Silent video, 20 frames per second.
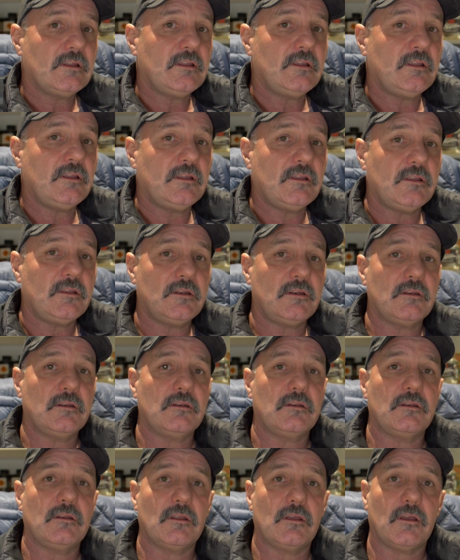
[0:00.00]

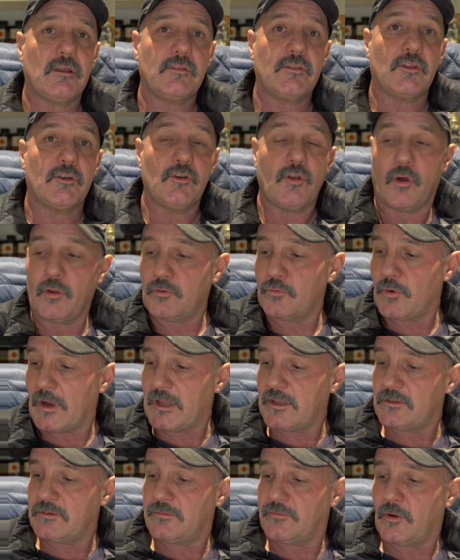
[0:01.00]
in the
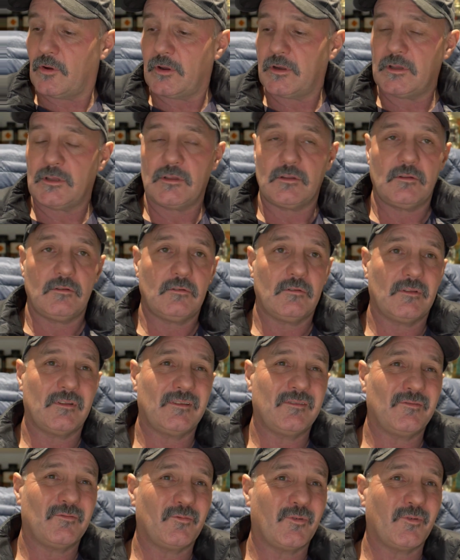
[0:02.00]
non-range finding thing.